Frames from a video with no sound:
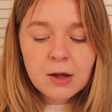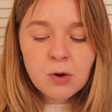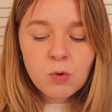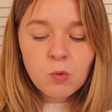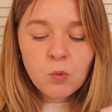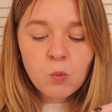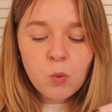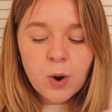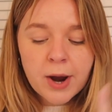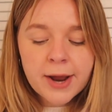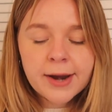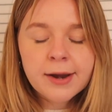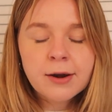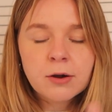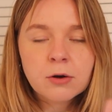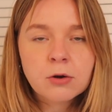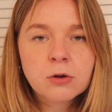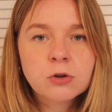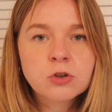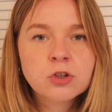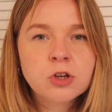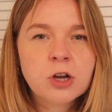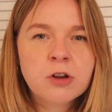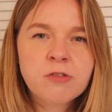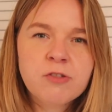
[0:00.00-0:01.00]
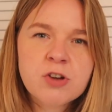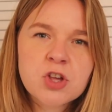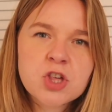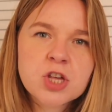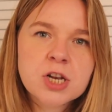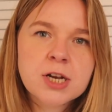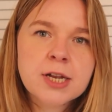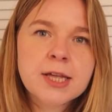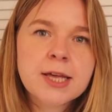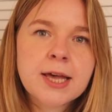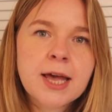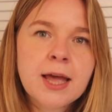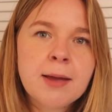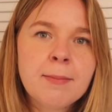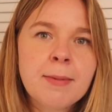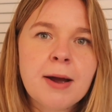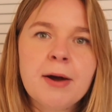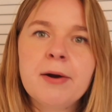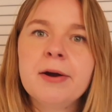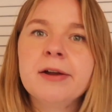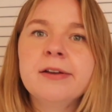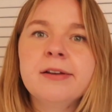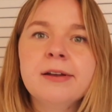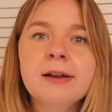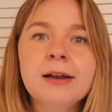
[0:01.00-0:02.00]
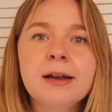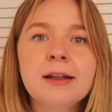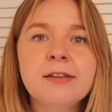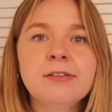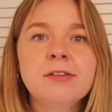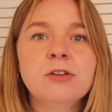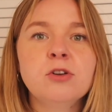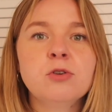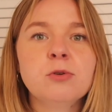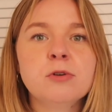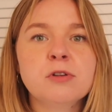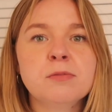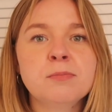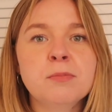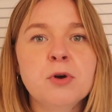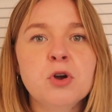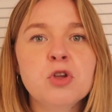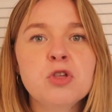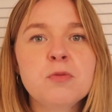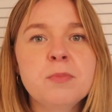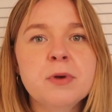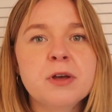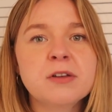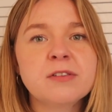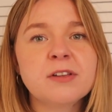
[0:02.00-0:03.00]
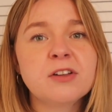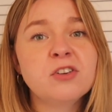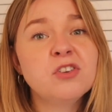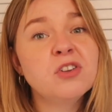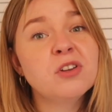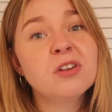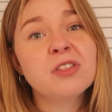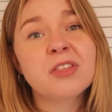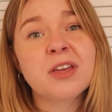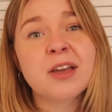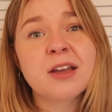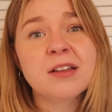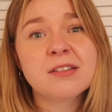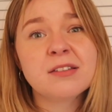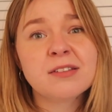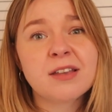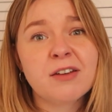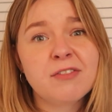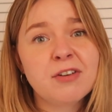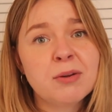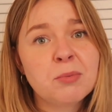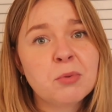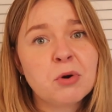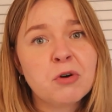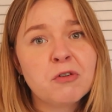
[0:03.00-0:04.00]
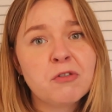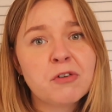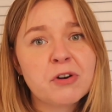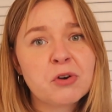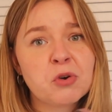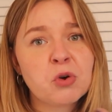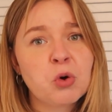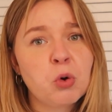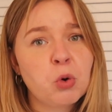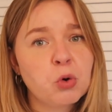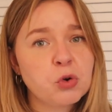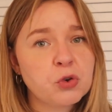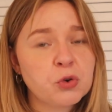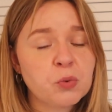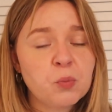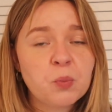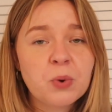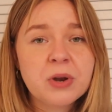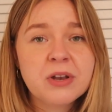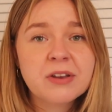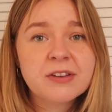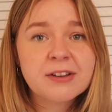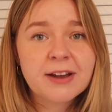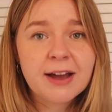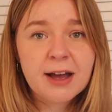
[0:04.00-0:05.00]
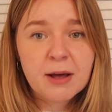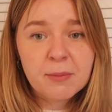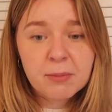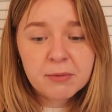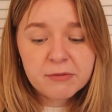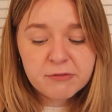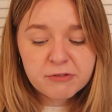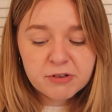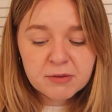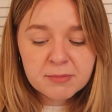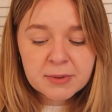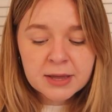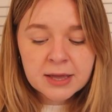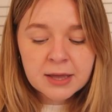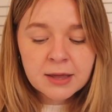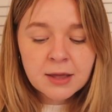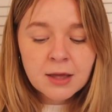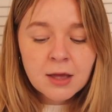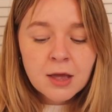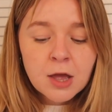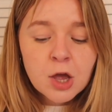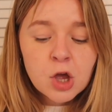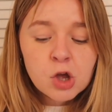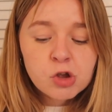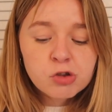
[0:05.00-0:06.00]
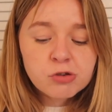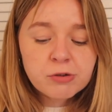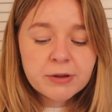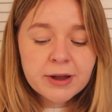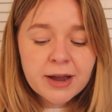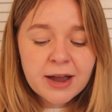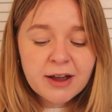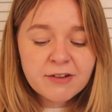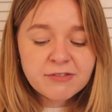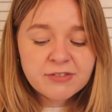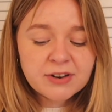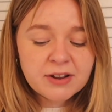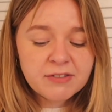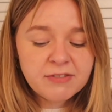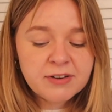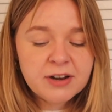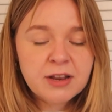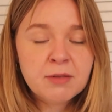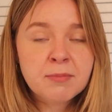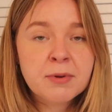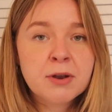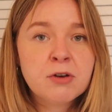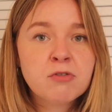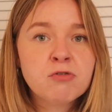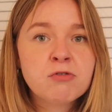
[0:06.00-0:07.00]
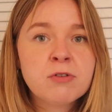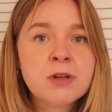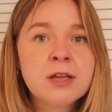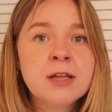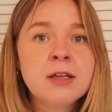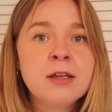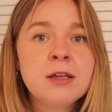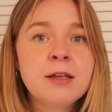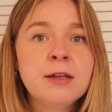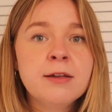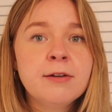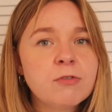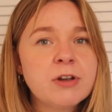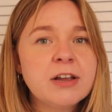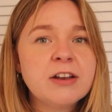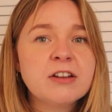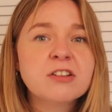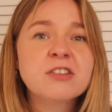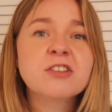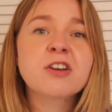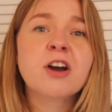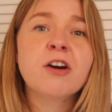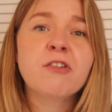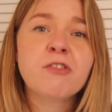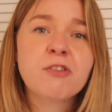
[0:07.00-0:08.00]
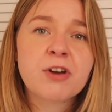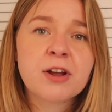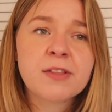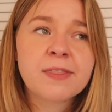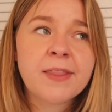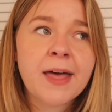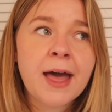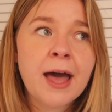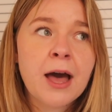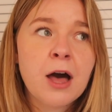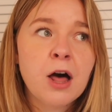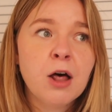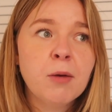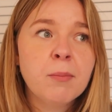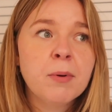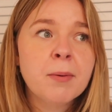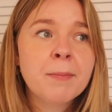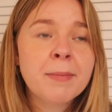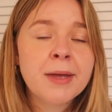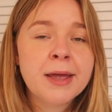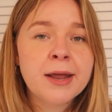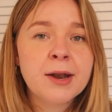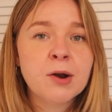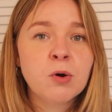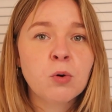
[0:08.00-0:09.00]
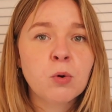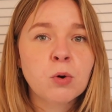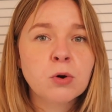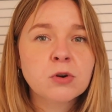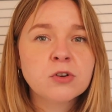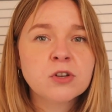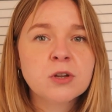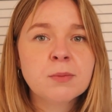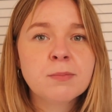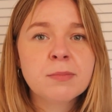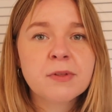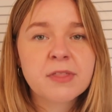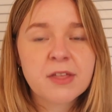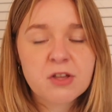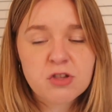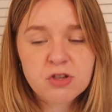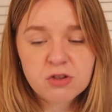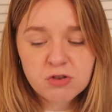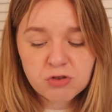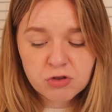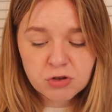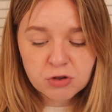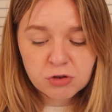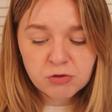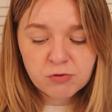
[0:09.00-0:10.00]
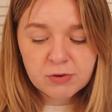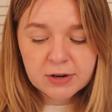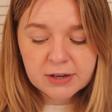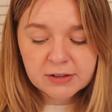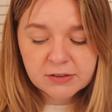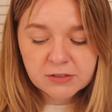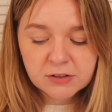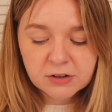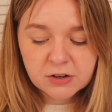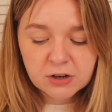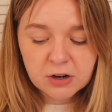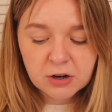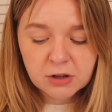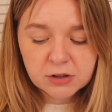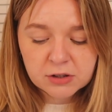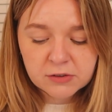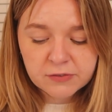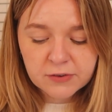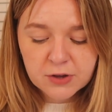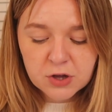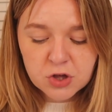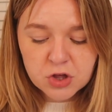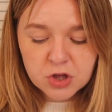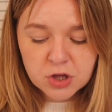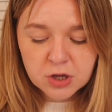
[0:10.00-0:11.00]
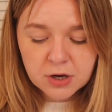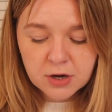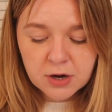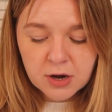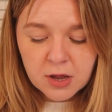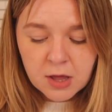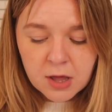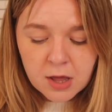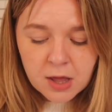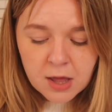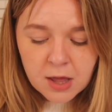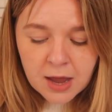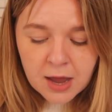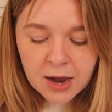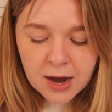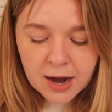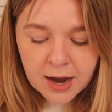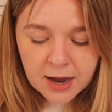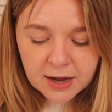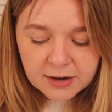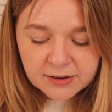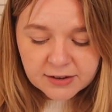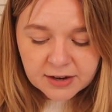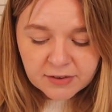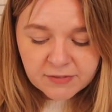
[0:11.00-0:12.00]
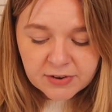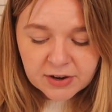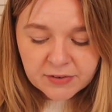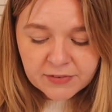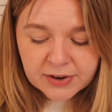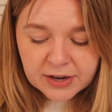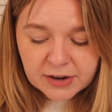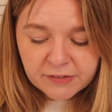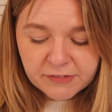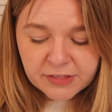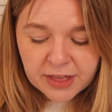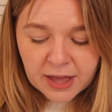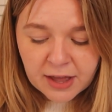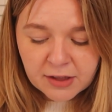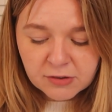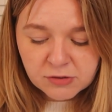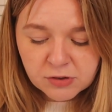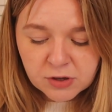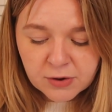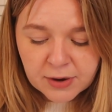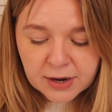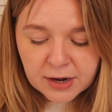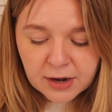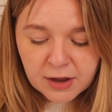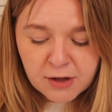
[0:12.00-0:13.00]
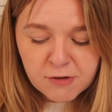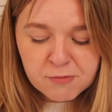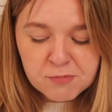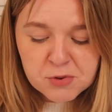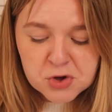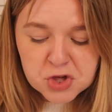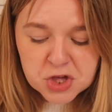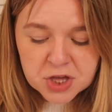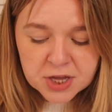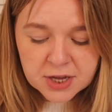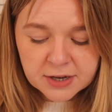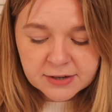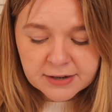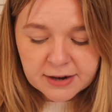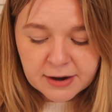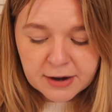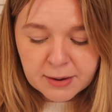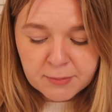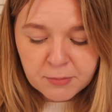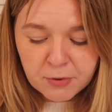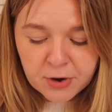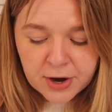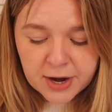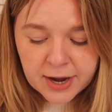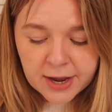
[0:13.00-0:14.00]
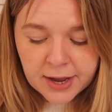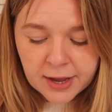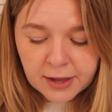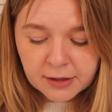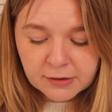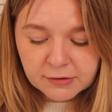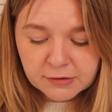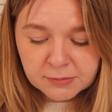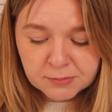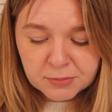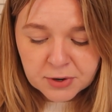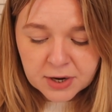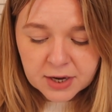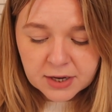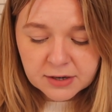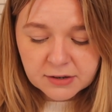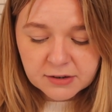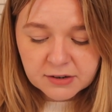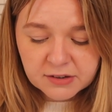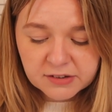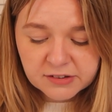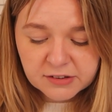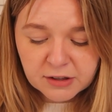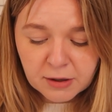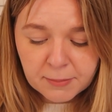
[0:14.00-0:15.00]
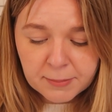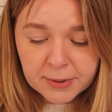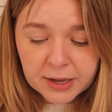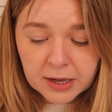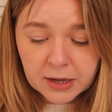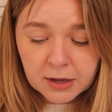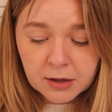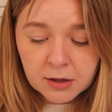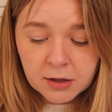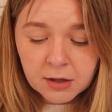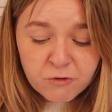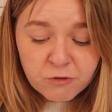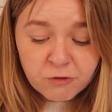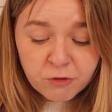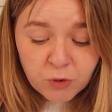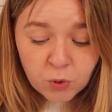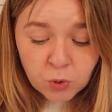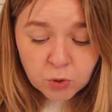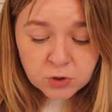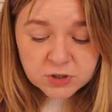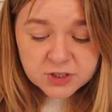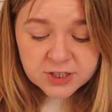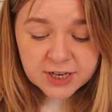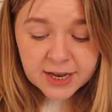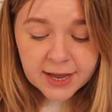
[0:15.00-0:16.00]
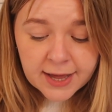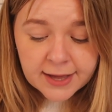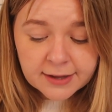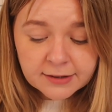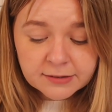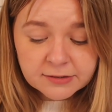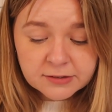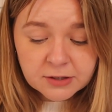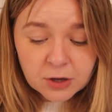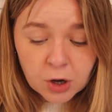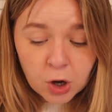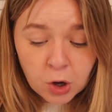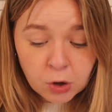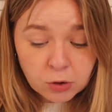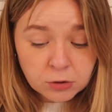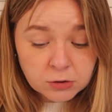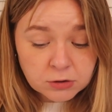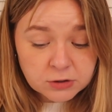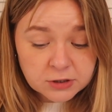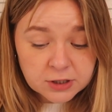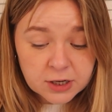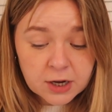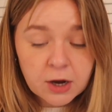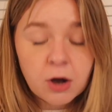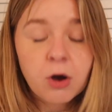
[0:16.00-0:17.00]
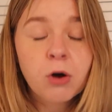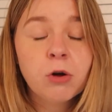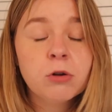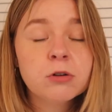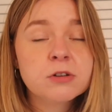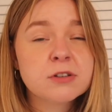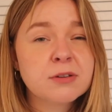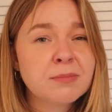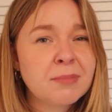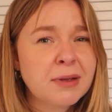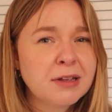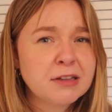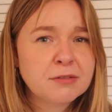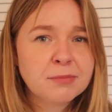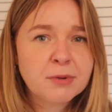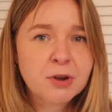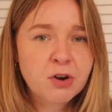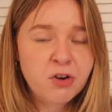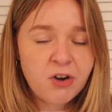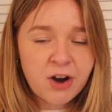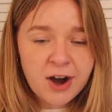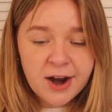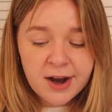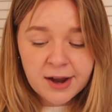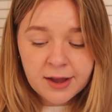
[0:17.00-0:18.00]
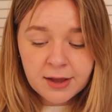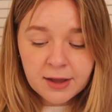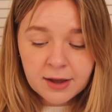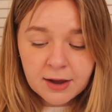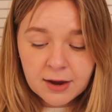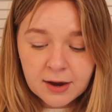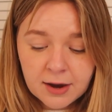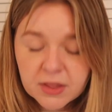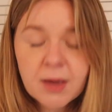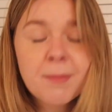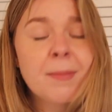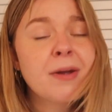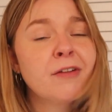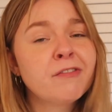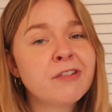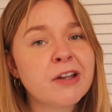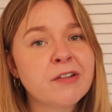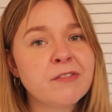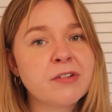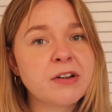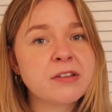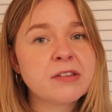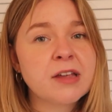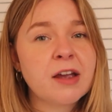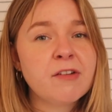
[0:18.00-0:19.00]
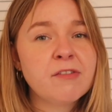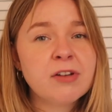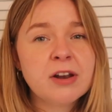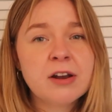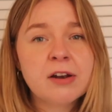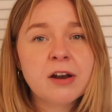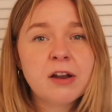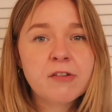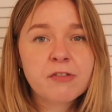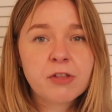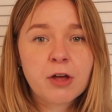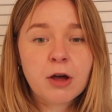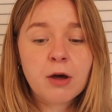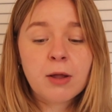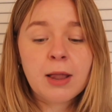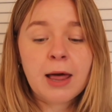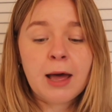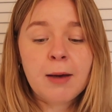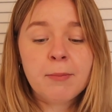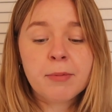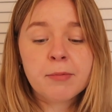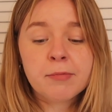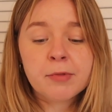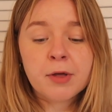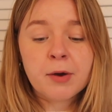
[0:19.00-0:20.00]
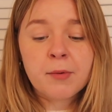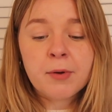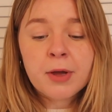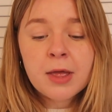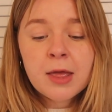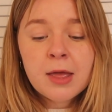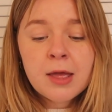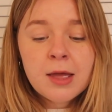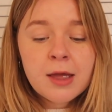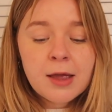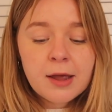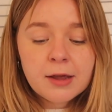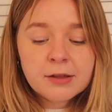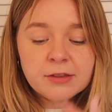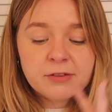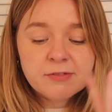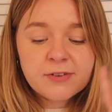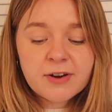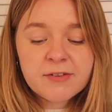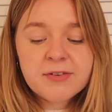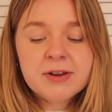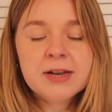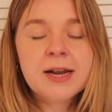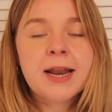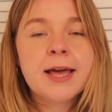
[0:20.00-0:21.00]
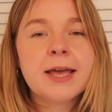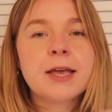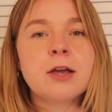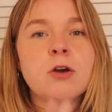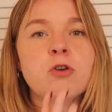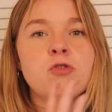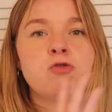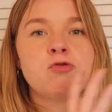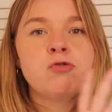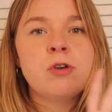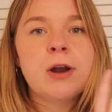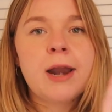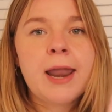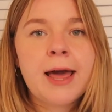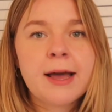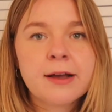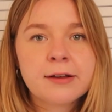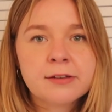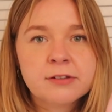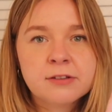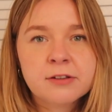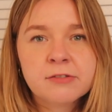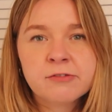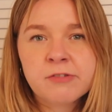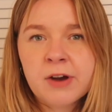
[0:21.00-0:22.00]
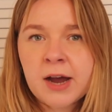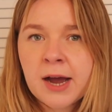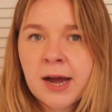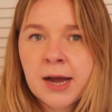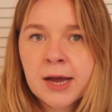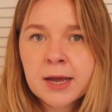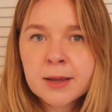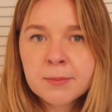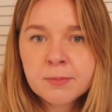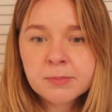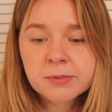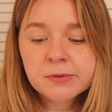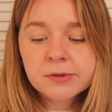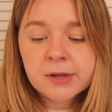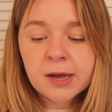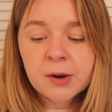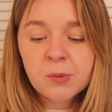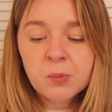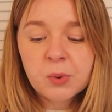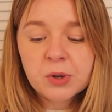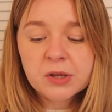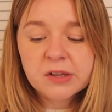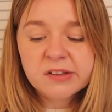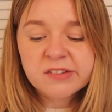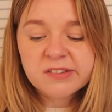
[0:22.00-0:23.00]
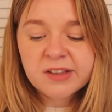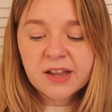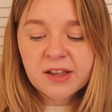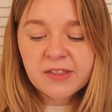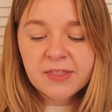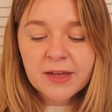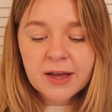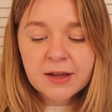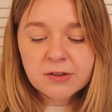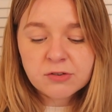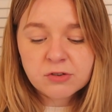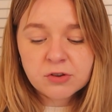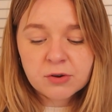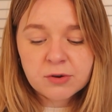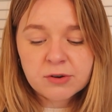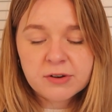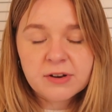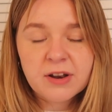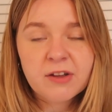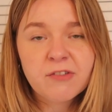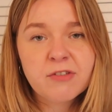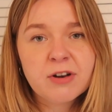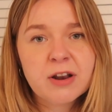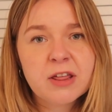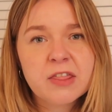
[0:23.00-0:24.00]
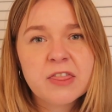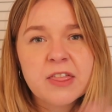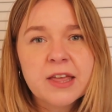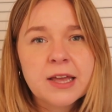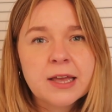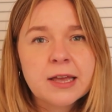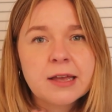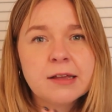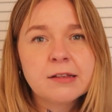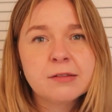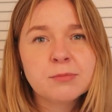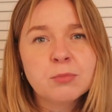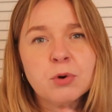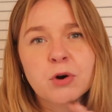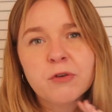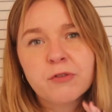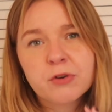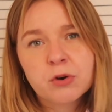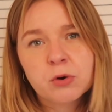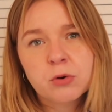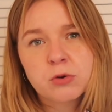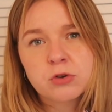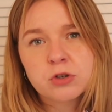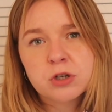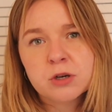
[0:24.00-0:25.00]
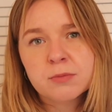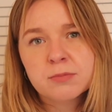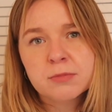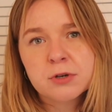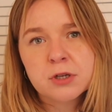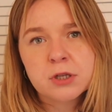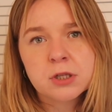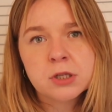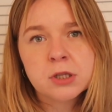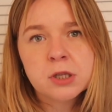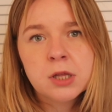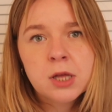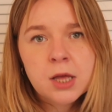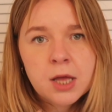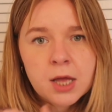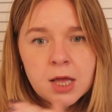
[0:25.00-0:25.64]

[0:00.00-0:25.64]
when Older originally came out, I didn't listen to it as much because I do think it's definitely more of an autumn winter album for me. So I have definitely been rediscovering that album in autumn, but then she's just released the Deluxe version and I really love that. So I love Pushing It Down and Praying, Spring into Summer, Vortex, Older. Older makes me cry. They're my favourites. I really love the whole album though. It's very like relaxed vibes, I will say that, so I definitely think it is more of an autumnal